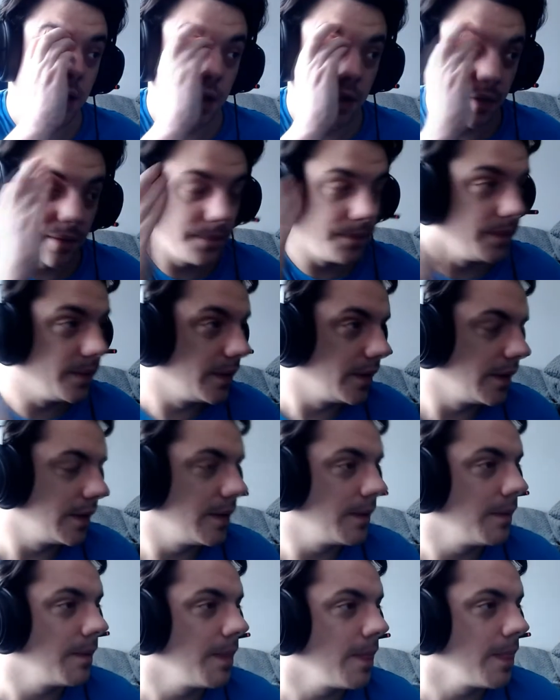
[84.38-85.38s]
A part of me that
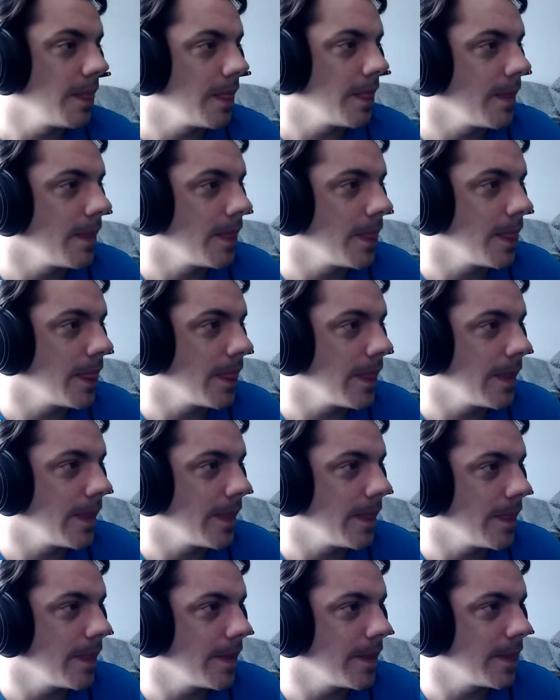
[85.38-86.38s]
won't stop for
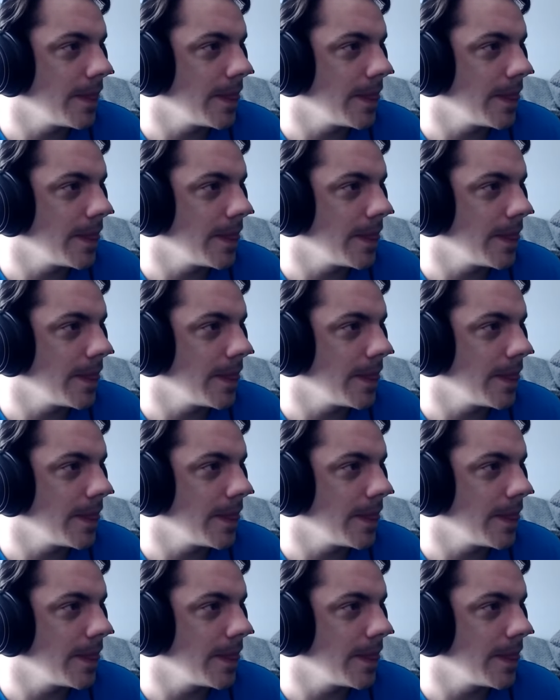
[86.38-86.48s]
anything.